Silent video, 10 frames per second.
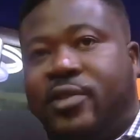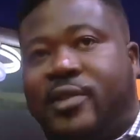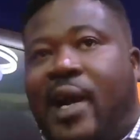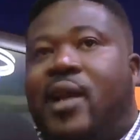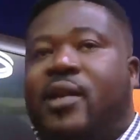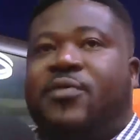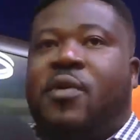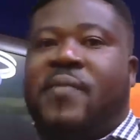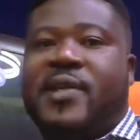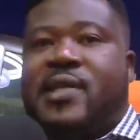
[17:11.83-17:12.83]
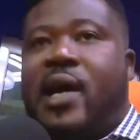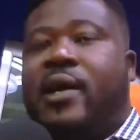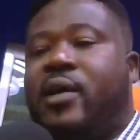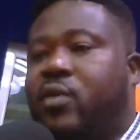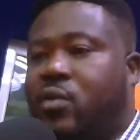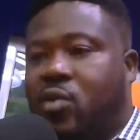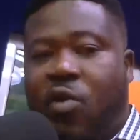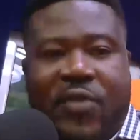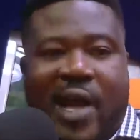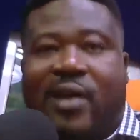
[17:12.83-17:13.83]
to tackle it from this angle.
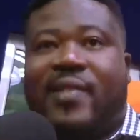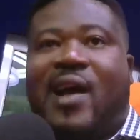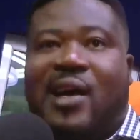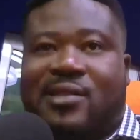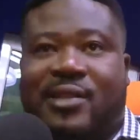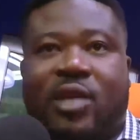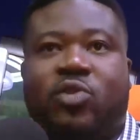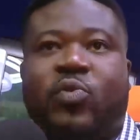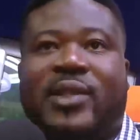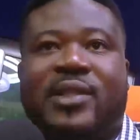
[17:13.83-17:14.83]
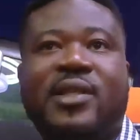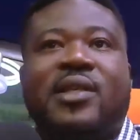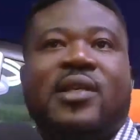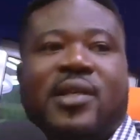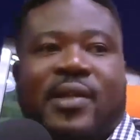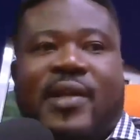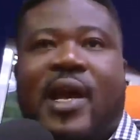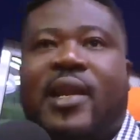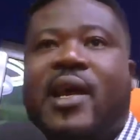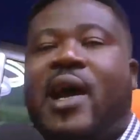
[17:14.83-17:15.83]
Kofi has dealt with
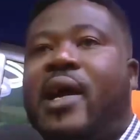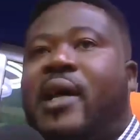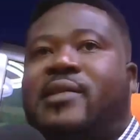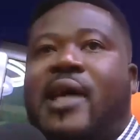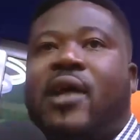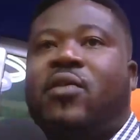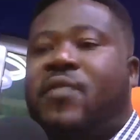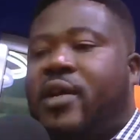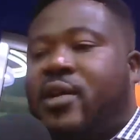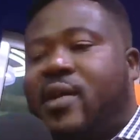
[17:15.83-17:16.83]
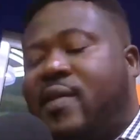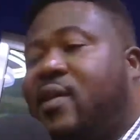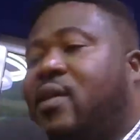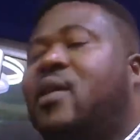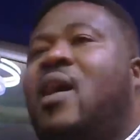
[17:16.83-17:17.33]
the other side of the thing.